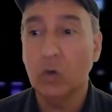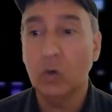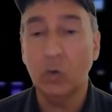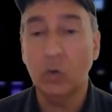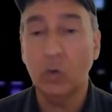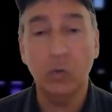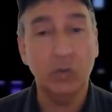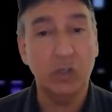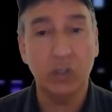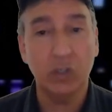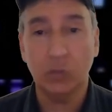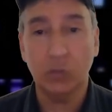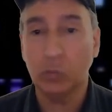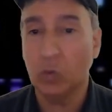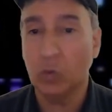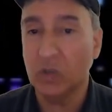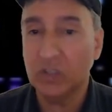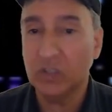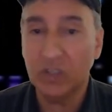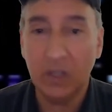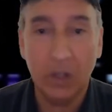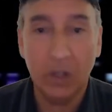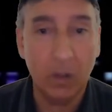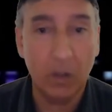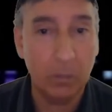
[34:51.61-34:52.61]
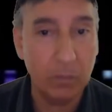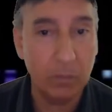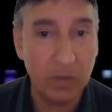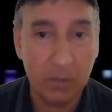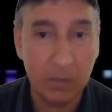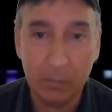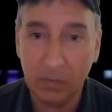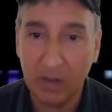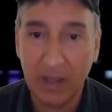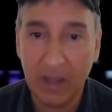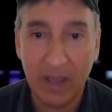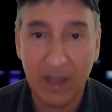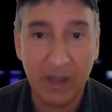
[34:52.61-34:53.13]
who just wants to help
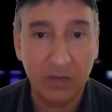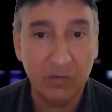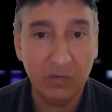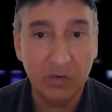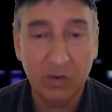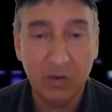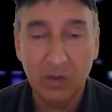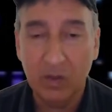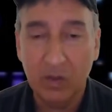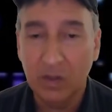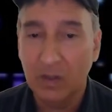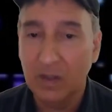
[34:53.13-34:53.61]
people out.